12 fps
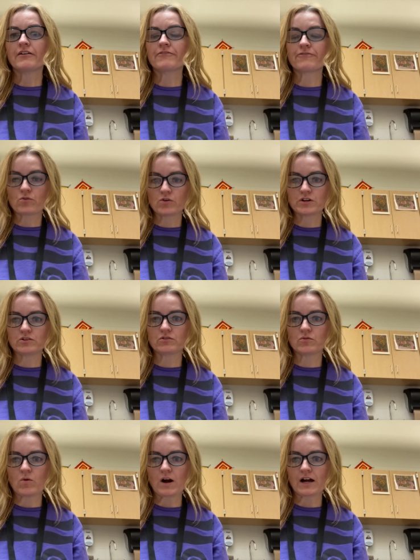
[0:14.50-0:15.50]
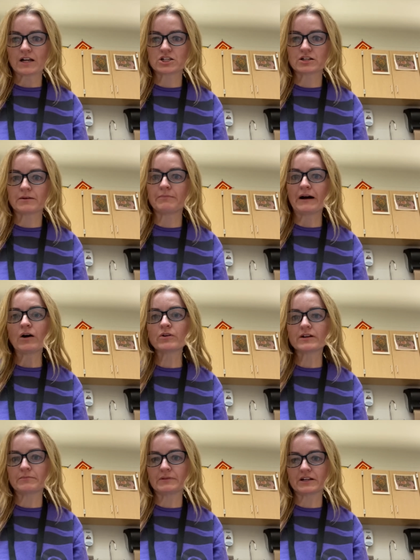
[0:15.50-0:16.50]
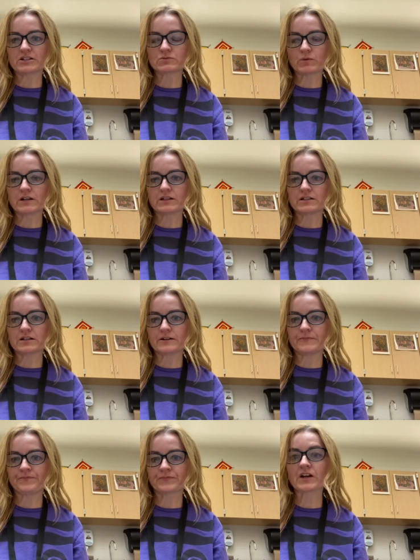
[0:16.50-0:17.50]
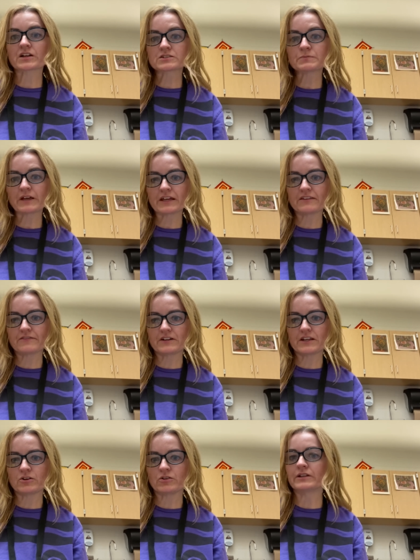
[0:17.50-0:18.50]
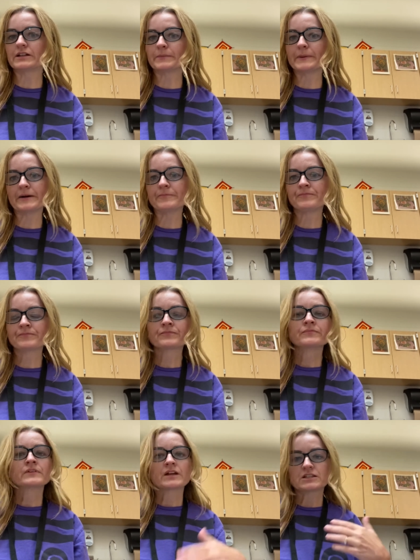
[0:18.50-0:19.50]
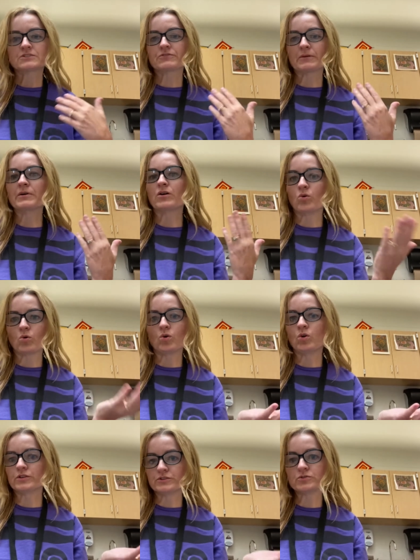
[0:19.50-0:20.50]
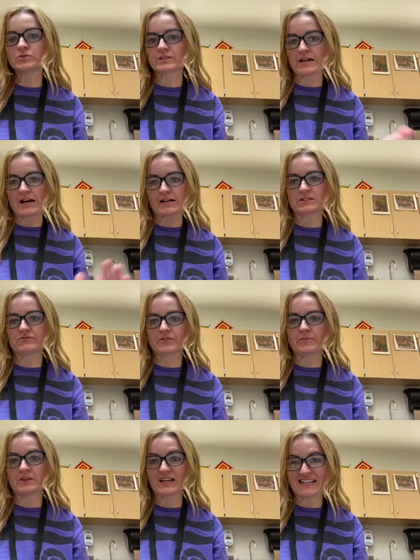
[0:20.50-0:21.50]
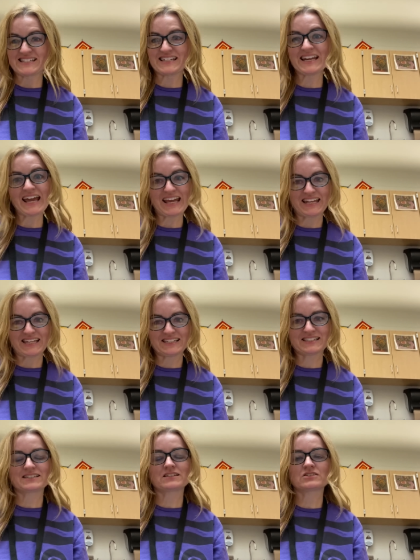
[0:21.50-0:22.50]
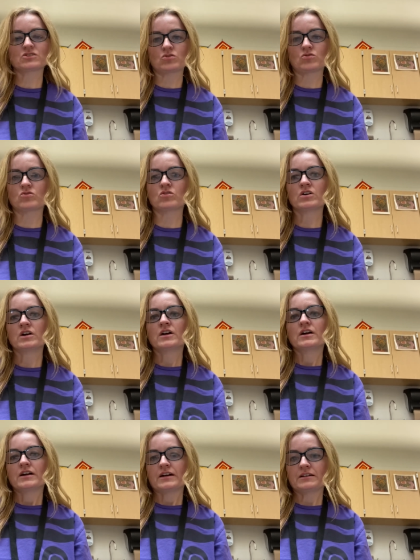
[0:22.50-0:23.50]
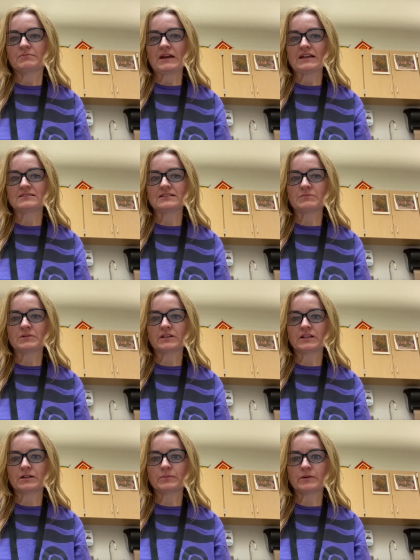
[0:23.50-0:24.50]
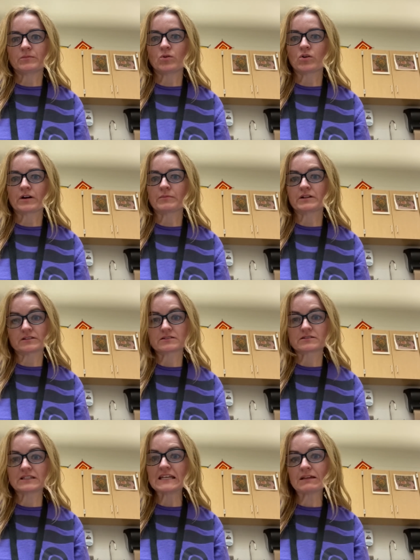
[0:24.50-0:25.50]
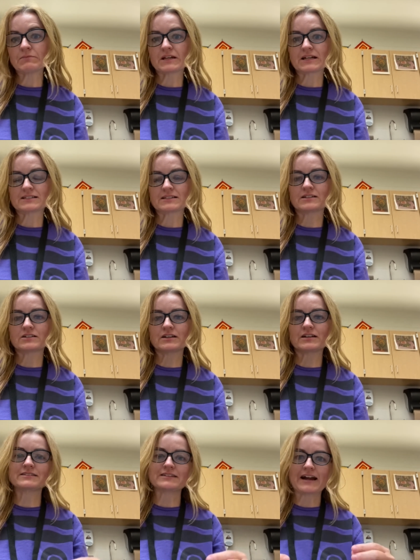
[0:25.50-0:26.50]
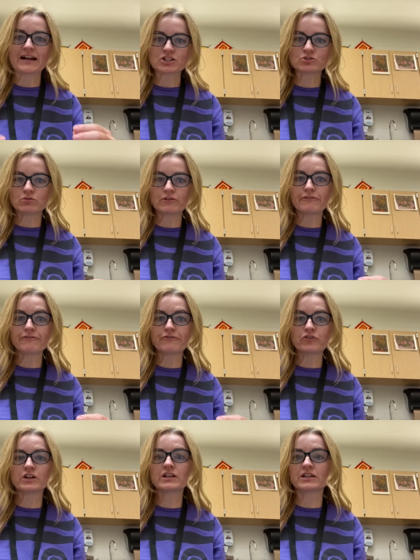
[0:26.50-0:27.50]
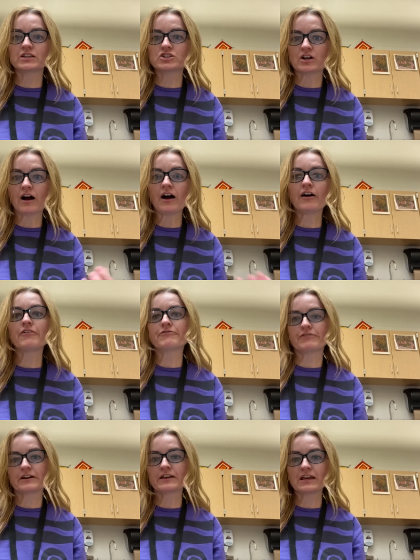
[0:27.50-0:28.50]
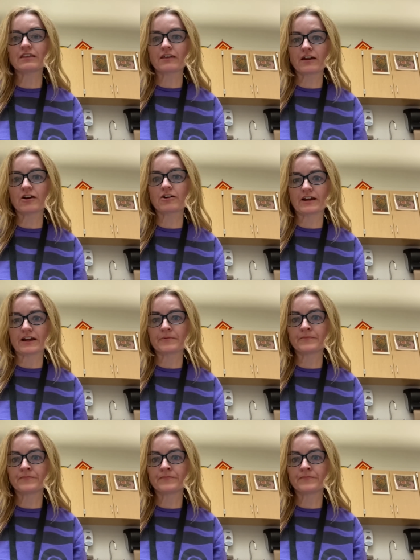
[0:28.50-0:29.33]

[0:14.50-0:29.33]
for you to watch about him, but I just wanted to explain the video a little bit. It's from an old newscast from the 1980s, so it may seem a little bit boring, but it's neat because it's actual footage of Keith Haring.